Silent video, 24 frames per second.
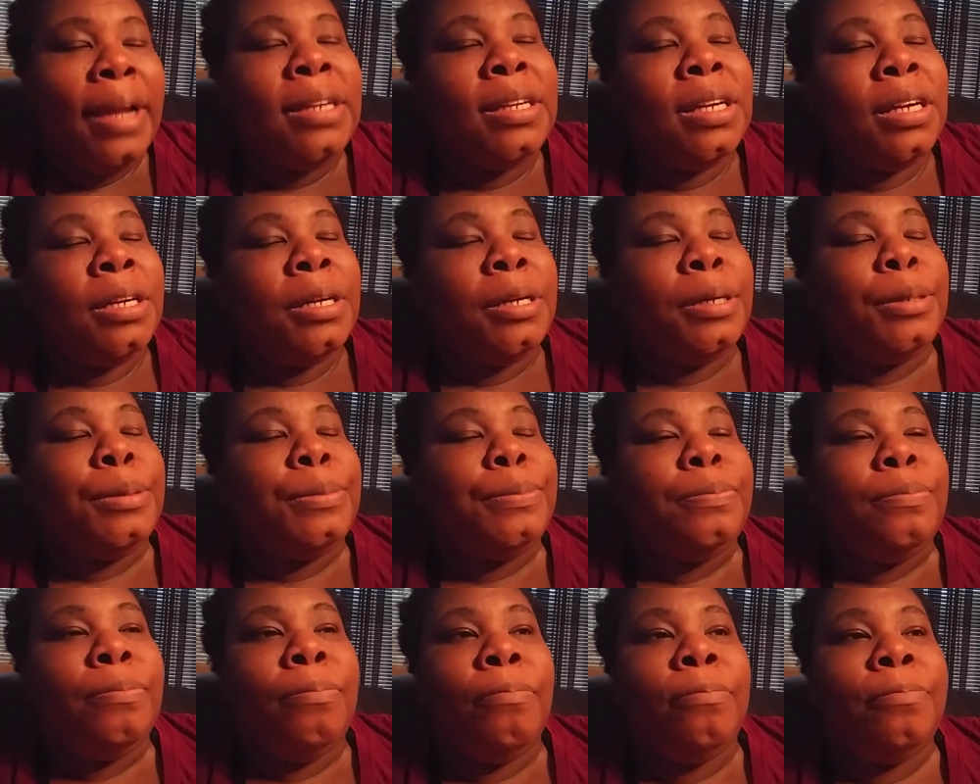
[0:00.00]
um,
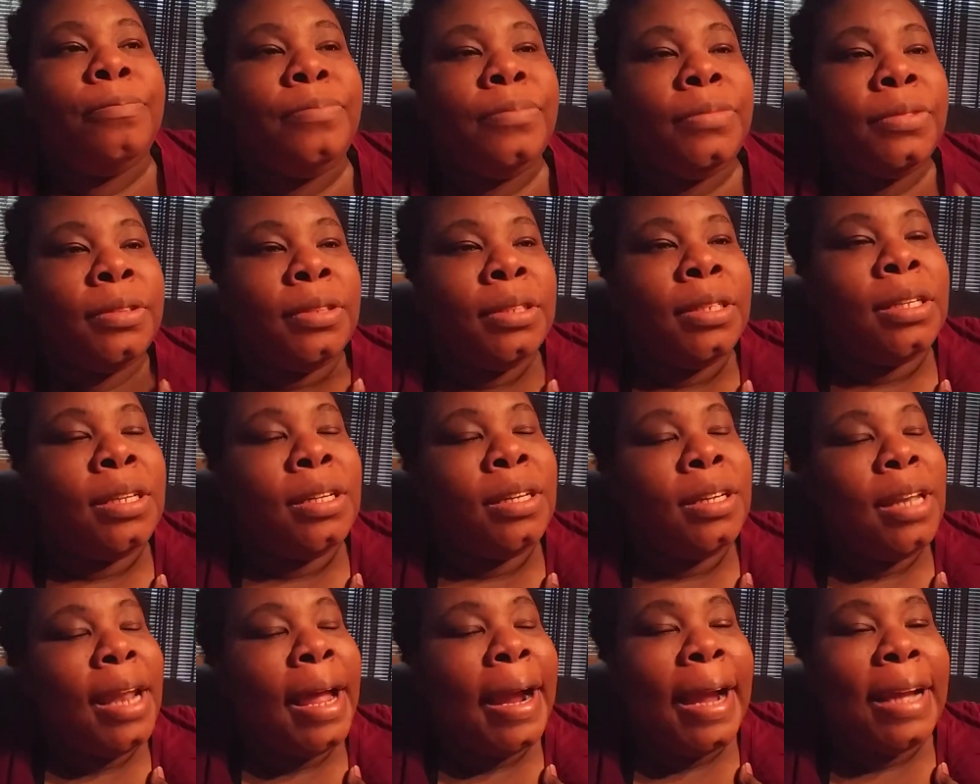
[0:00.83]

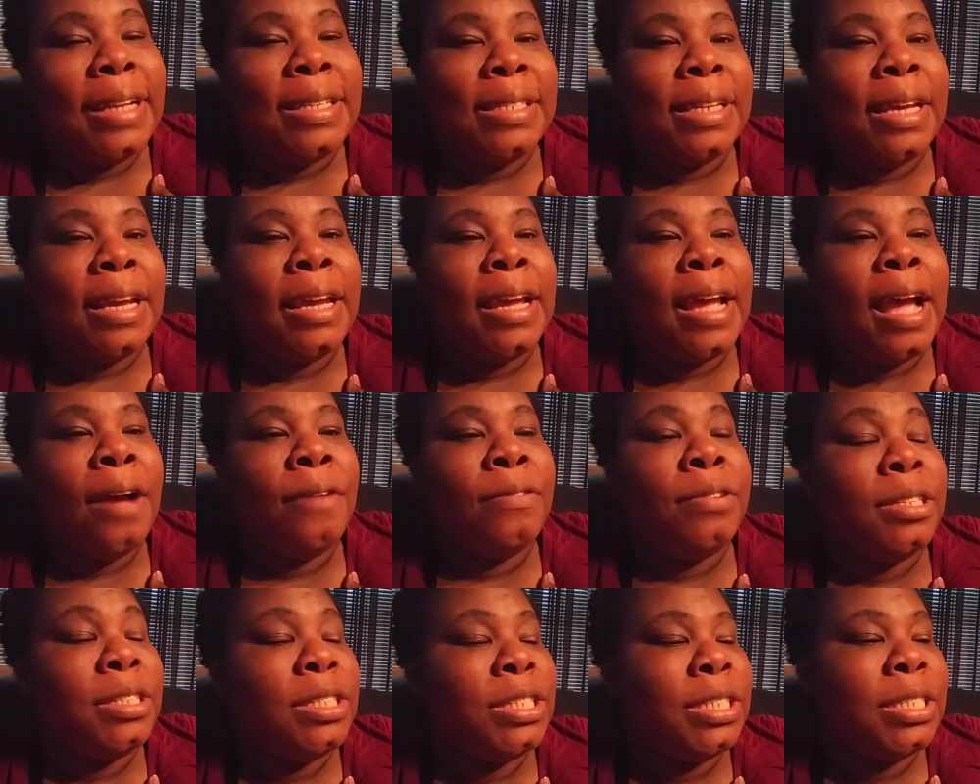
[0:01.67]
like I said, I
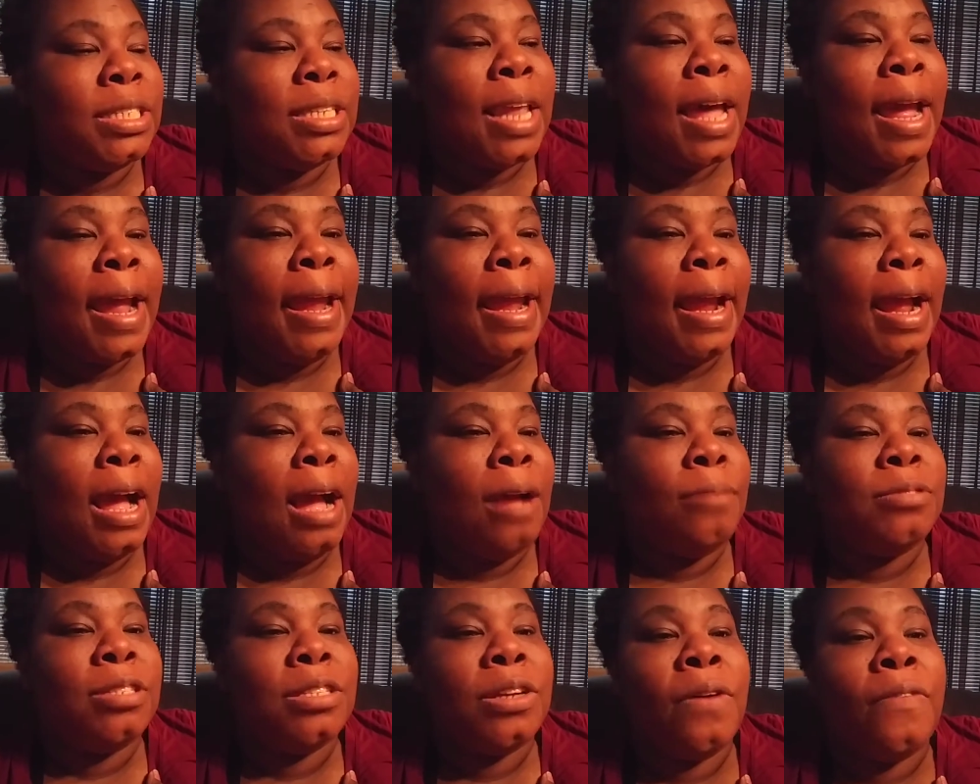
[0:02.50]
was just like,
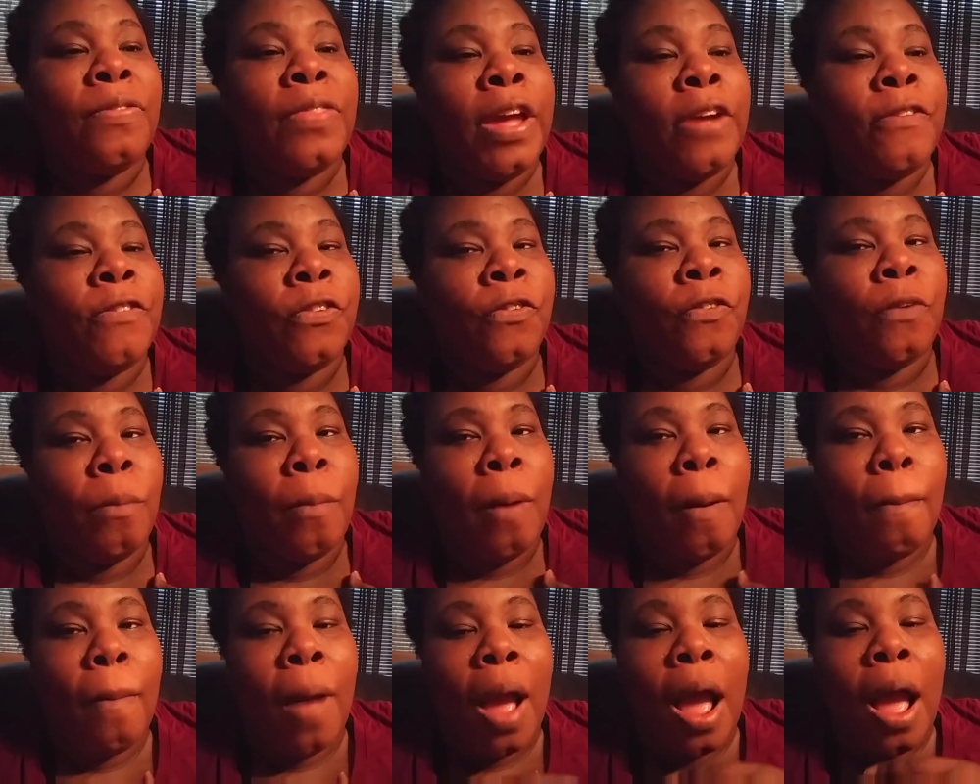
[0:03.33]
I'm so thankful
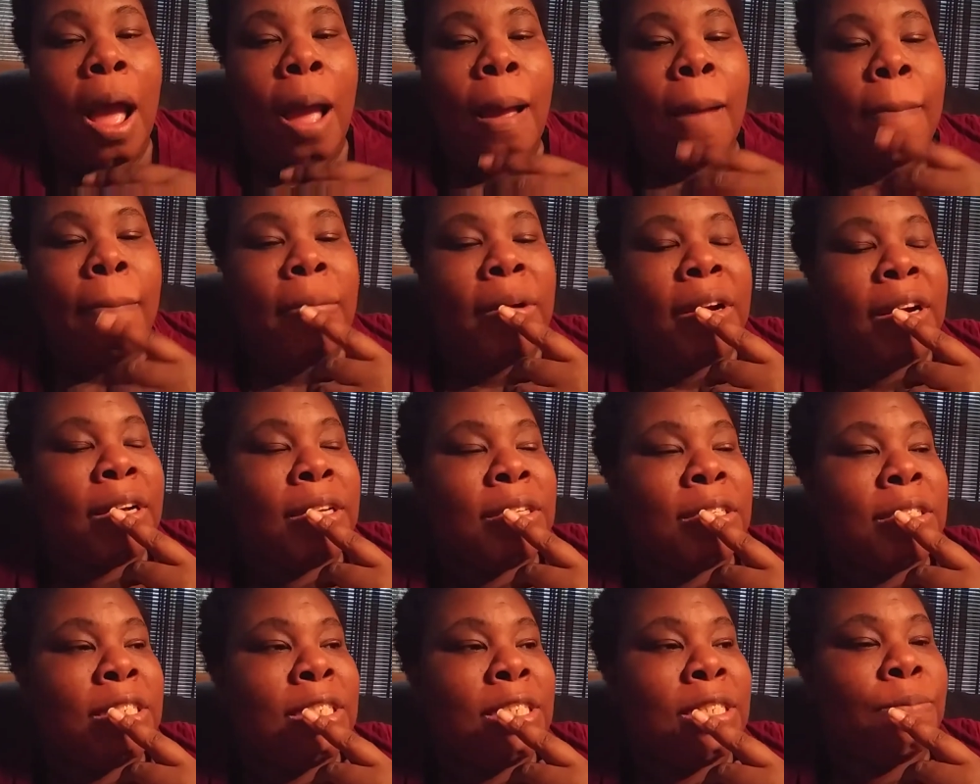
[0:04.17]
for my mom
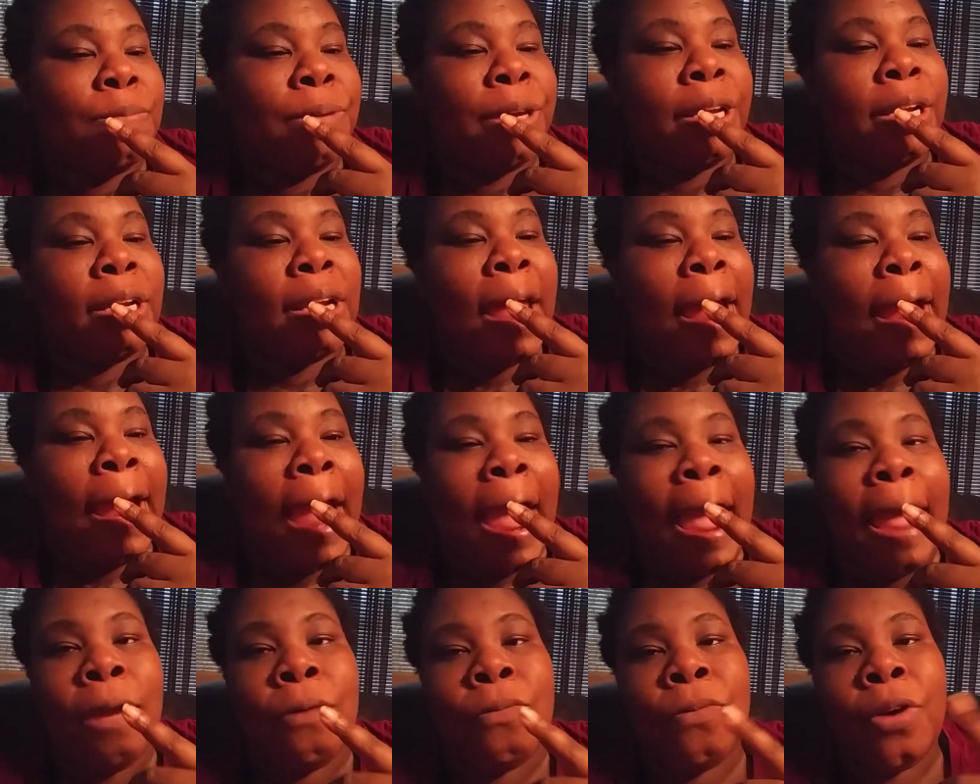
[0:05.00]
because she's been like
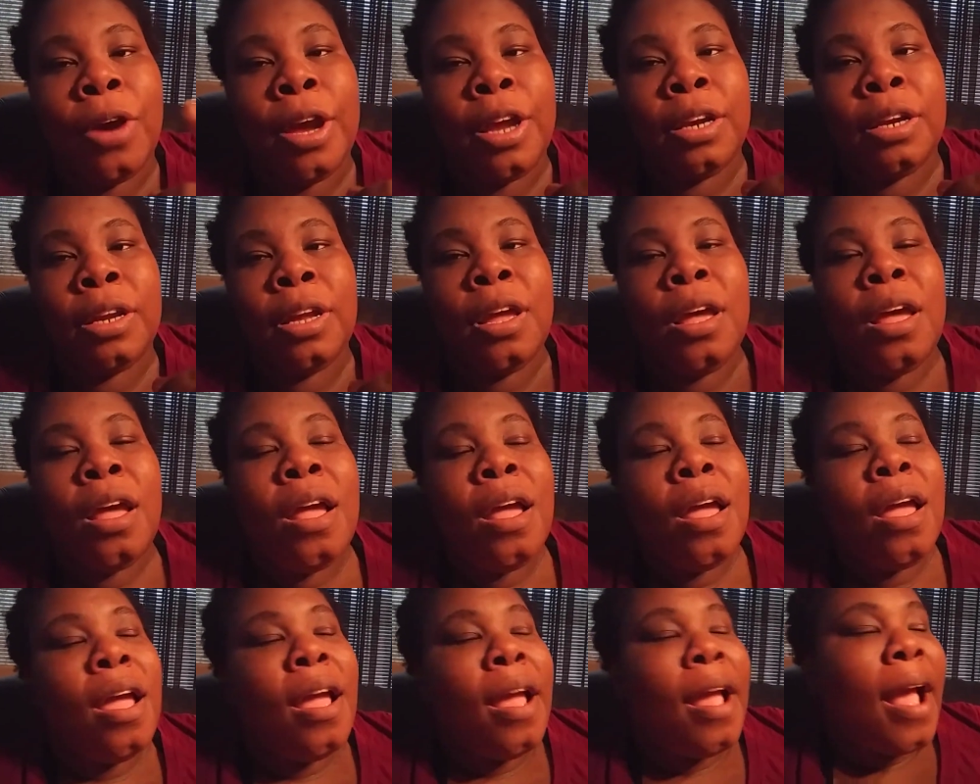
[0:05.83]
A1.
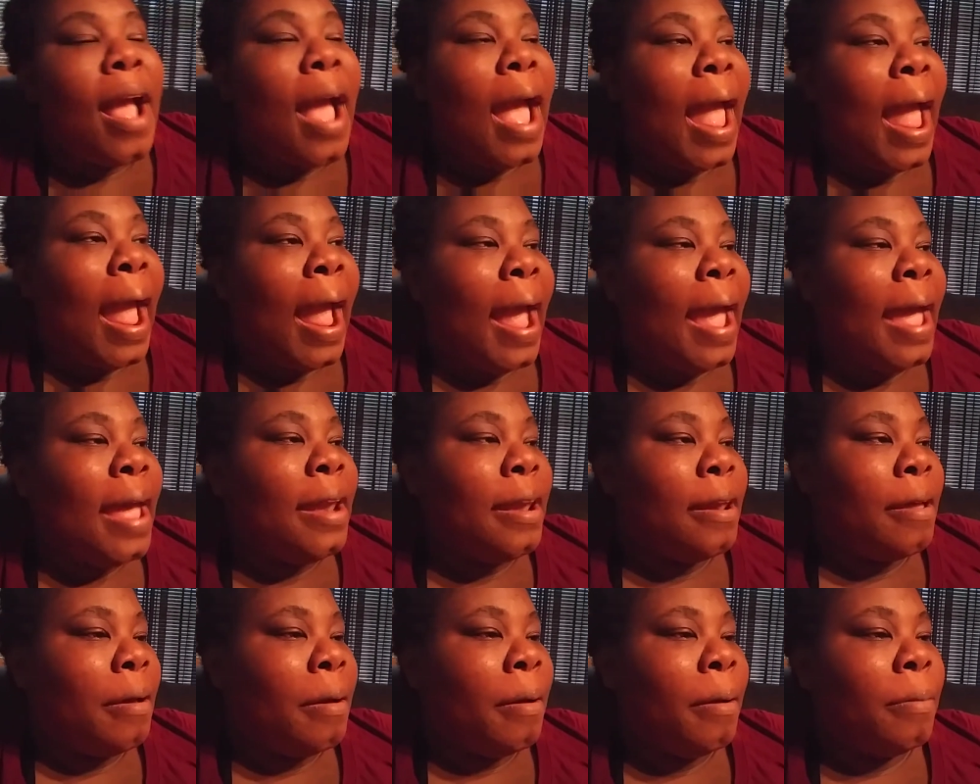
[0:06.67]

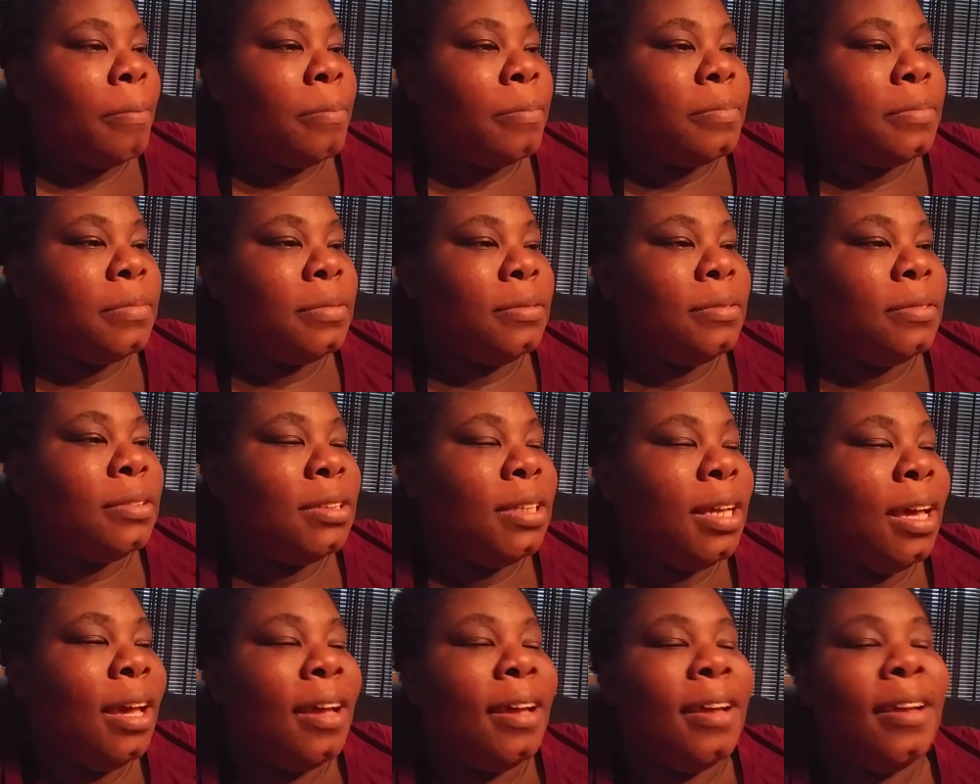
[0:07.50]
And
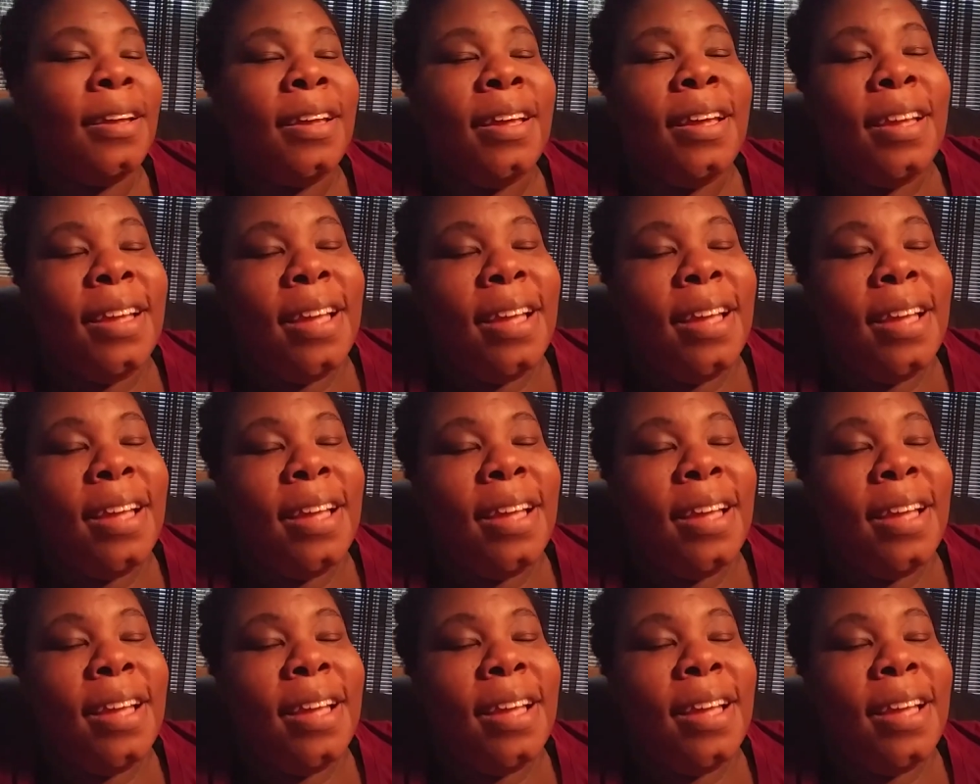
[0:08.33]
um,